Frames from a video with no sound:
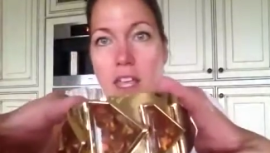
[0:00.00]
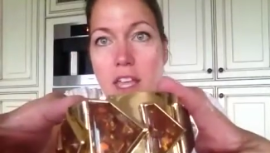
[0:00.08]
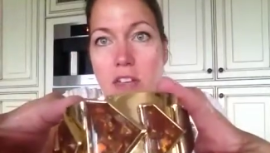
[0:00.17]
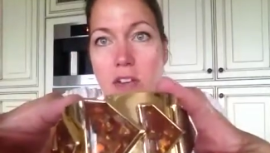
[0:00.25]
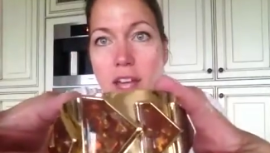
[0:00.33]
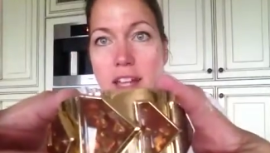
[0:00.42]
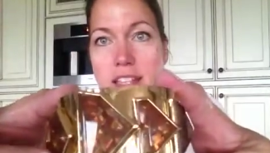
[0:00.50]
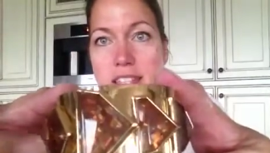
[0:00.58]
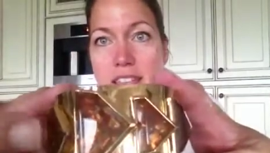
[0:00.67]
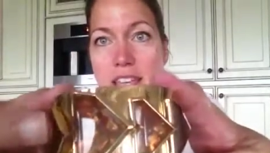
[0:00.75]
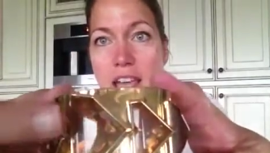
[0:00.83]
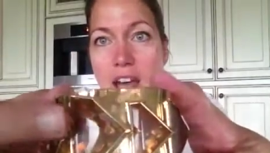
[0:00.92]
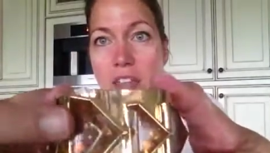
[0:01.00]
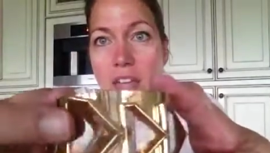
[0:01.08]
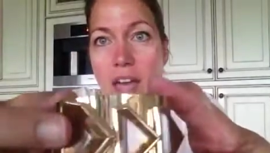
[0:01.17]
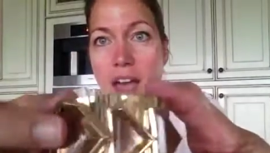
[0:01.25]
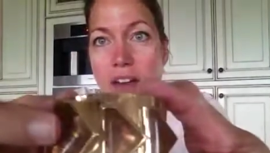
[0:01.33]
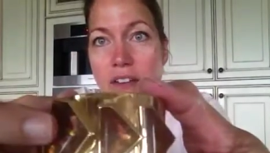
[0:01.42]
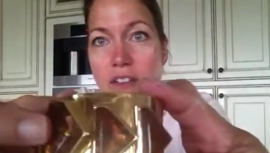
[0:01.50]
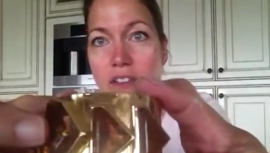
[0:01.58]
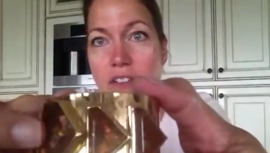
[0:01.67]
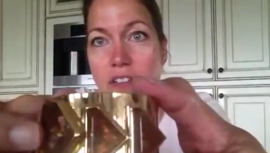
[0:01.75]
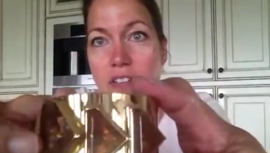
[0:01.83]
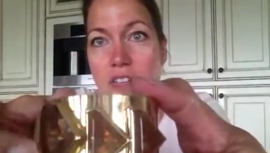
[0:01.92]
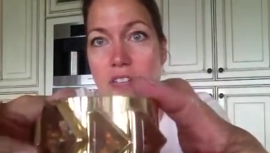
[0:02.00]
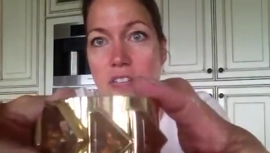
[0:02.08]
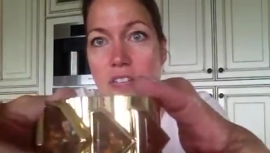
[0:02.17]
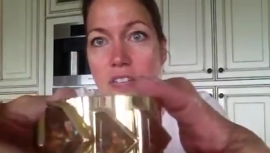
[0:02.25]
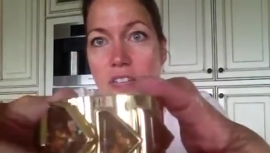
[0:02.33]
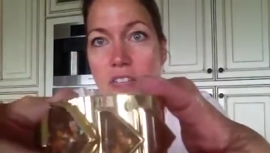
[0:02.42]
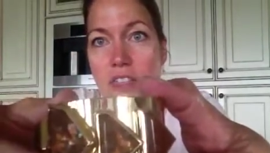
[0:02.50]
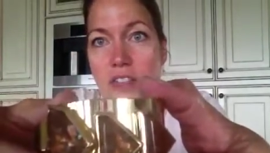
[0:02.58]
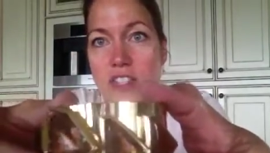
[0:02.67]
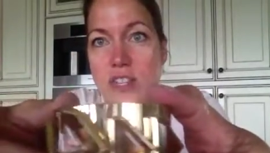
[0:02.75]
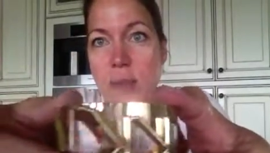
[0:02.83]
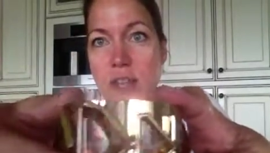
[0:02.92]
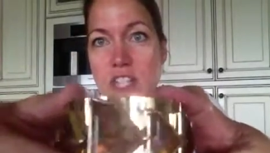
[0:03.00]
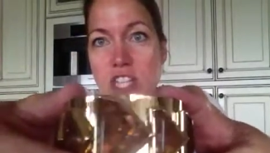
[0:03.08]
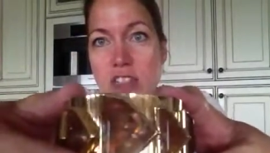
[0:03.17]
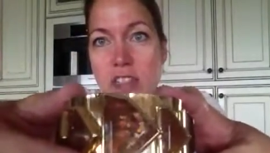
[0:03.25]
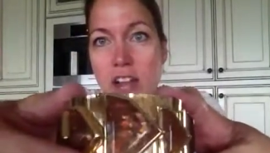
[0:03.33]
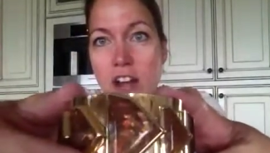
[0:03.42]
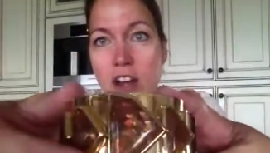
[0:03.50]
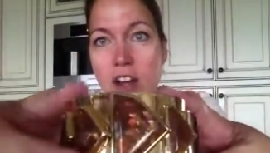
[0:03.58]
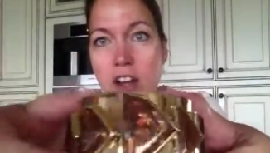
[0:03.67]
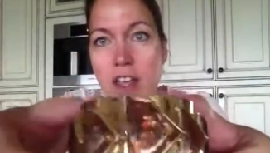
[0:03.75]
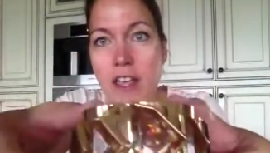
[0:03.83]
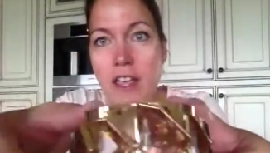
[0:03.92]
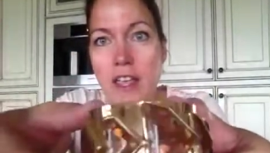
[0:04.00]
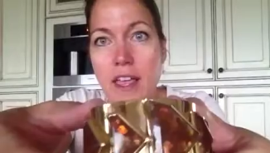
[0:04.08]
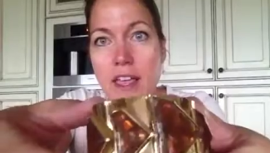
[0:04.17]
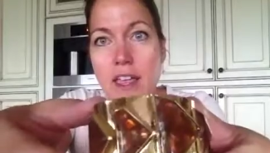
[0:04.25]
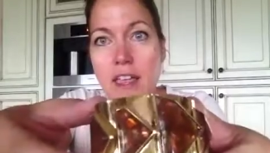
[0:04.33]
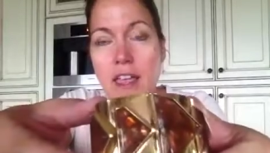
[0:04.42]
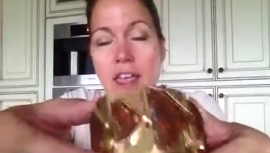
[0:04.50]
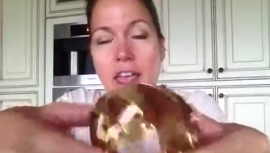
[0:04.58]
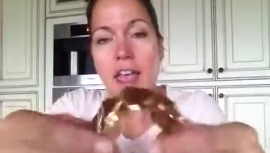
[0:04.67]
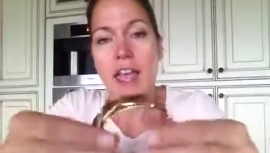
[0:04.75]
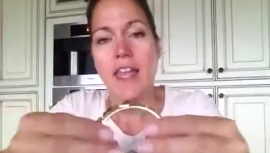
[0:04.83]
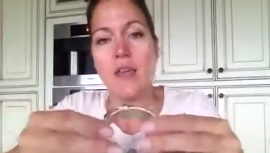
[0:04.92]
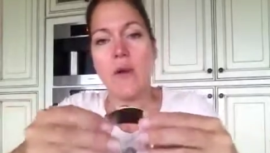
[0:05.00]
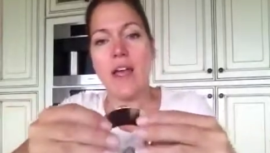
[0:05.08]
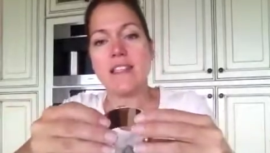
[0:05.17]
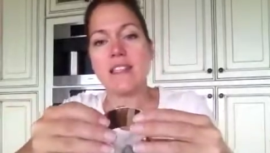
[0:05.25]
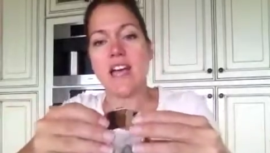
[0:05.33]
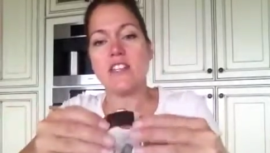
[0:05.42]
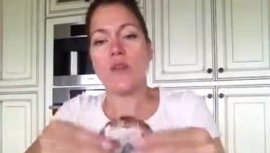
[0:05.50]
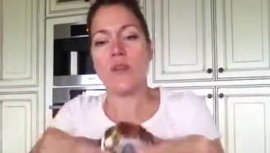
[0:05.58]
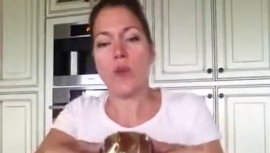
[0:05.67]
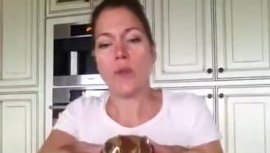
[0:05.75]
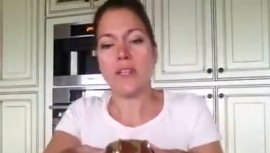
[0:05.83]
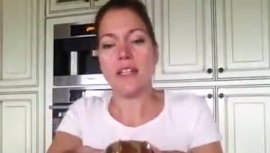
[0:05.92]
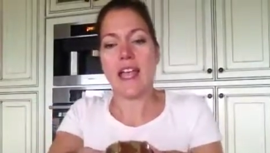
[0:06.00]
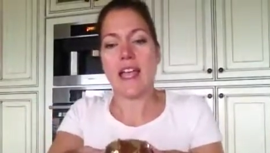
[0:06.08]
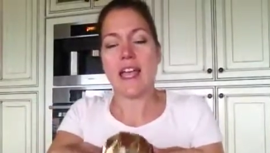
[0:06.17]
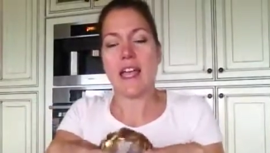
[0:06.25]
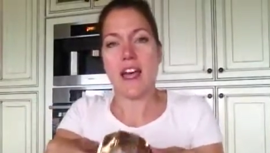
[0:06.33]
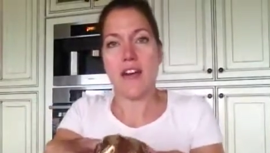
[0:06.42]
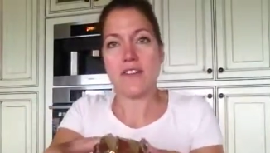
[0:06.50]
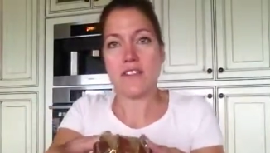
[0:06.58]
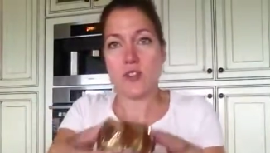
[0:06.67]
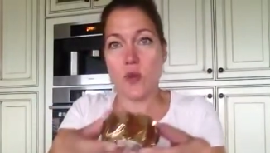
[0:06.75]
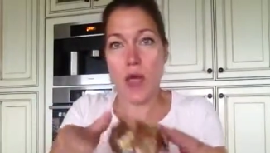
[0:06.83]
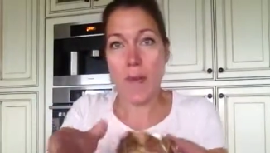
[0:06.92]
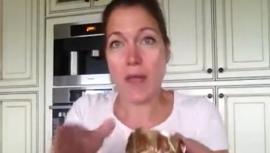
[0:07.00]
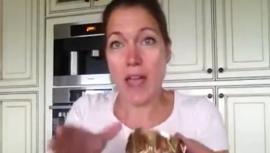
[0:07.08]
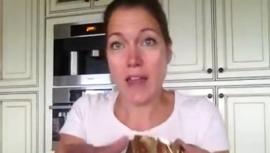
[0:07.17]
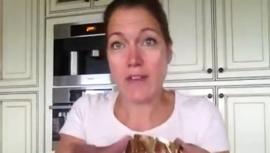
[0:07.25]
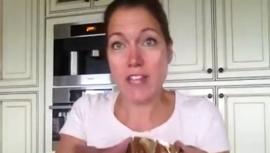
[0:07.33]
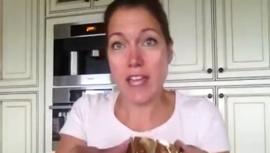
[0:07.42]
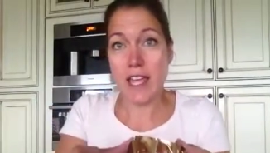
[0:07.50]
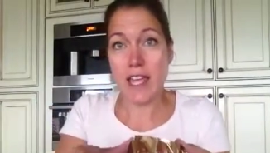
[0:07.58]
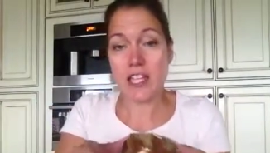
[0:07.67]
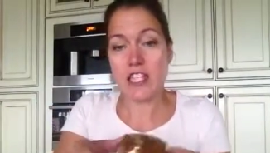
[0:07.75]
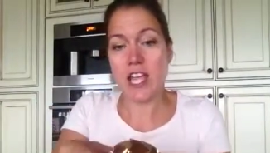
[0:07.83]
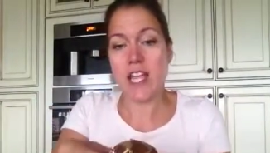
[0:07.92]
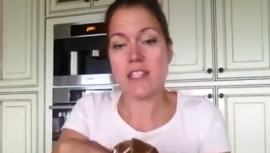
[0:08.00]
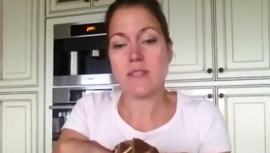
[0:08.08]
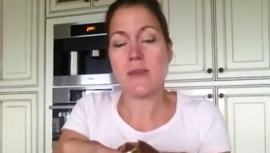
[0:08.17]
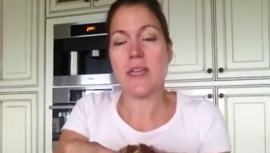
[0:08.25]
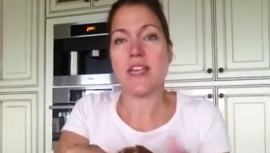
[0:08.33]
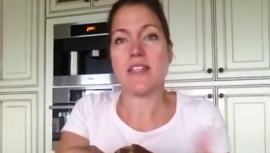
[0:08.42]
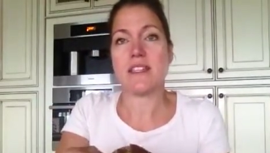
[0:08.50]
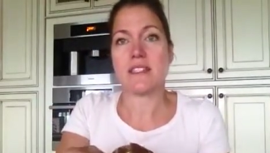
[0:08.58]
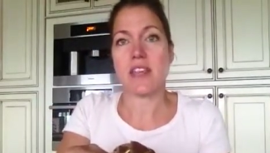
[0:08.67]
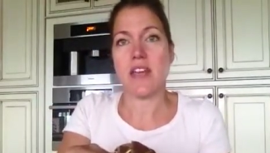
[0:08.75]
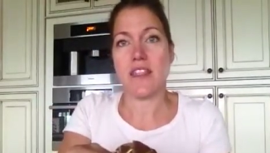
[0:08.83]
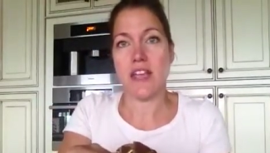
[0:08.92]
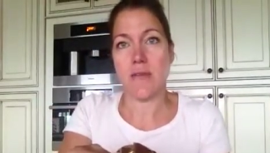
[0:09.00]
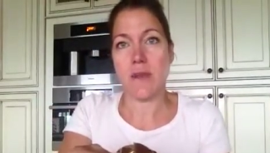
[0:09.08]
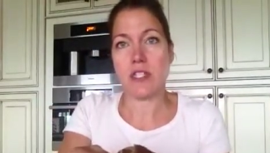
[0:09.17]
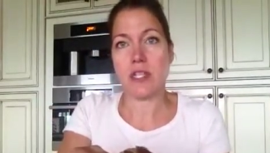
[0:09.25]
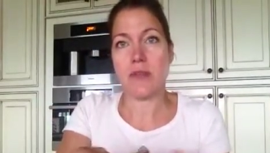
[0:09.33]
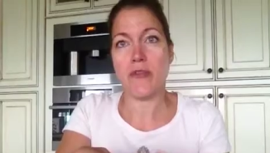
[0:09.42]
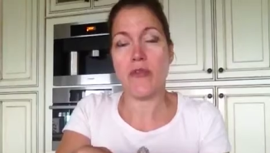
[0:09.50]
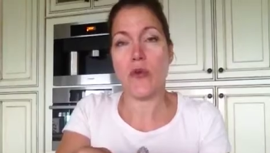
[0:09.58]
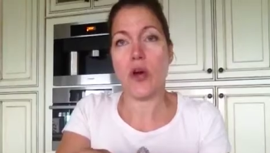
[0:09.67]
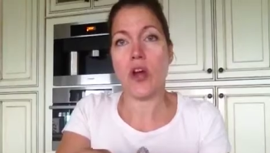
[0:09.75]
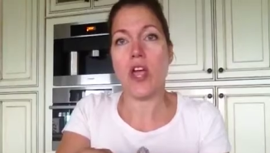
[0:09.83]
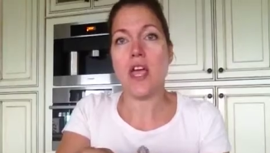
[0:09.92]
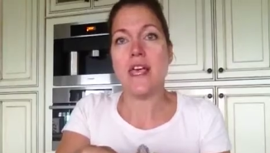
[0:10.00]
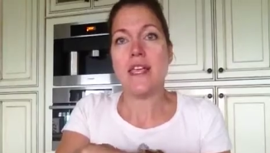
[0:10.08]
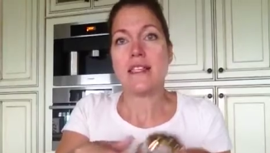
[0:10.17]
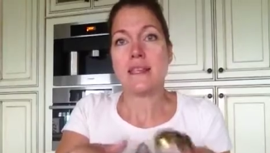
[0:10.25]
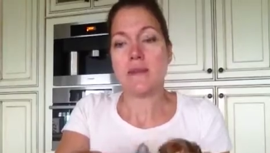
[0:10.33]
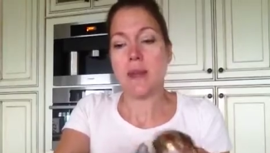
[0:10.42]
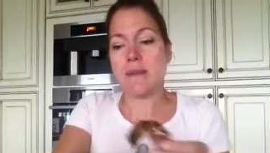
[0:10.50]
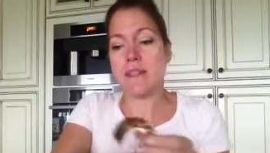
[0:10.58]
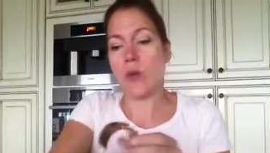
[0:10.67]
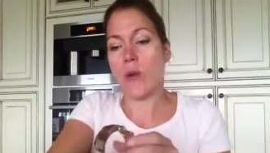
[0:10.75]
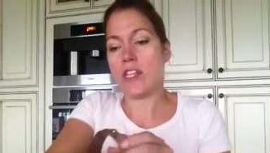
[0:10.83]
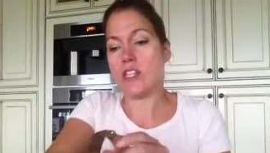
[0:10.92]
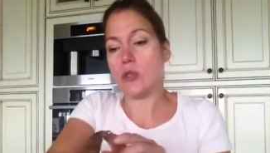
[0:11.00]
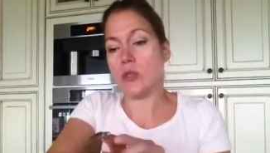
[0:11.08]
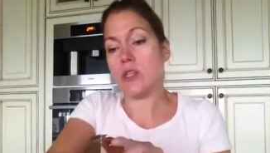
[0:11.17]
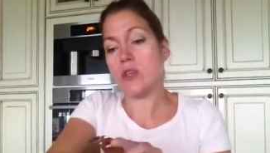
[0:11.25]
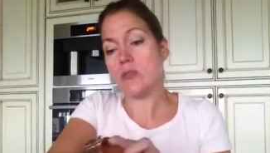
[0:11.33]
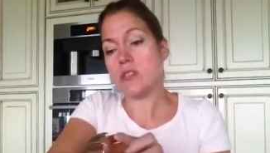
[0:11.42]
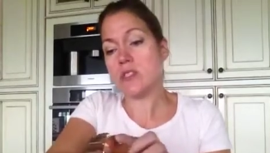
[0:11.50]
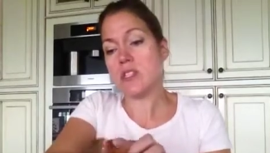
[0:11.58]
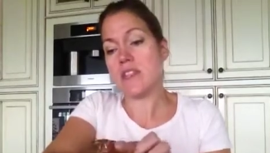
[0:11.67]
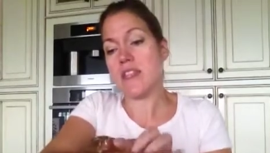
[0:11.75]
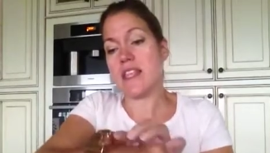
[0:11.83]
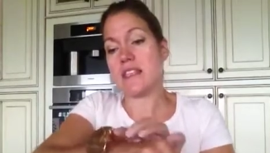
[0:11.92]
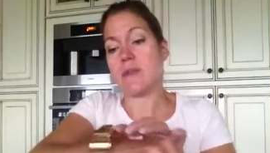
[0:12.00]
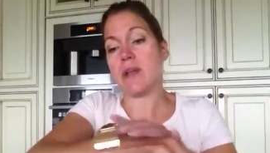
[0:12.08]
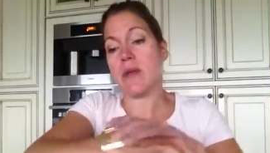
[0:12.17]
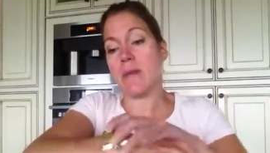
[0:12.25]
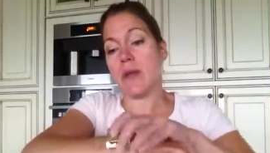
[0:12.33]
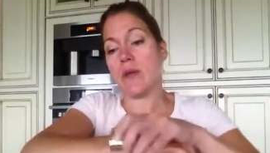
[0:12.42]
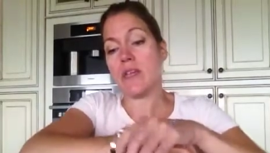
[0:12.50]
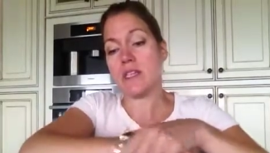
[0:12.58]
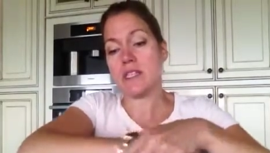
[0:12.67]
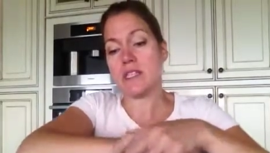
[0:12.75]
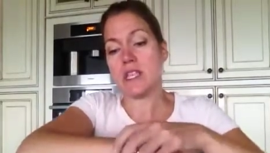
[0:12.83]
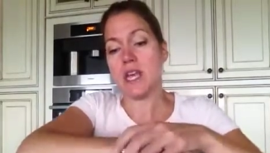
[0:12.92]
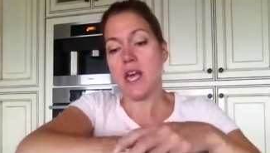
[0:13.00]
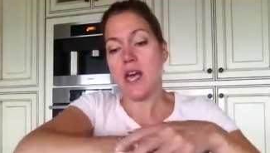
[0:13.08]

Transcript: Can you kind of see how they have, there's dimension there? Anyways, I don't normally like cuffs, so I am kind of taking a chance because I think I've mentioned before, sometimes they're way too loose and then they spin on my wrist.